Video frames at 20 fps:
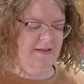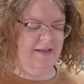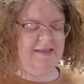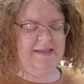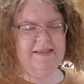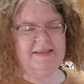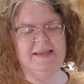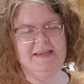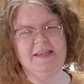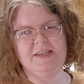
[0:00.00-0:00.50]

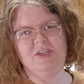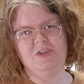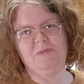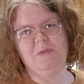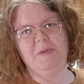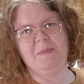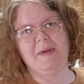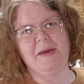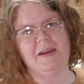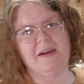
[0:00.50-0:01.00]
this is going to do
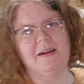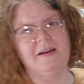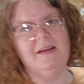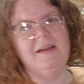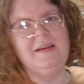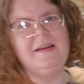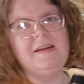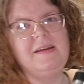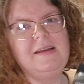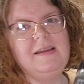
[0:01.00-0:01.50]
me better.
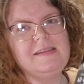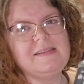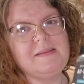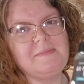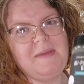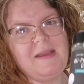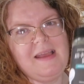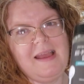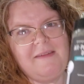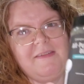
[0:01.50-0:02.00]
So
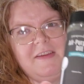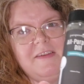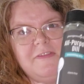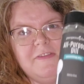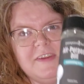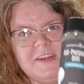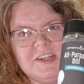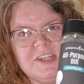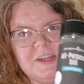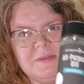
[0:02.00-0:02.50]
I'm having
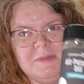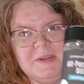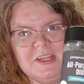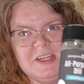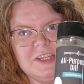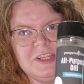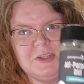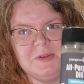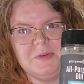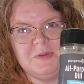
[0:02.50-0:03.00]
fish. I'm
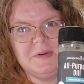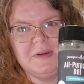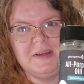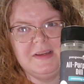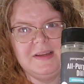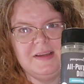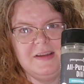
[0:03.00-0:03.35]
going to do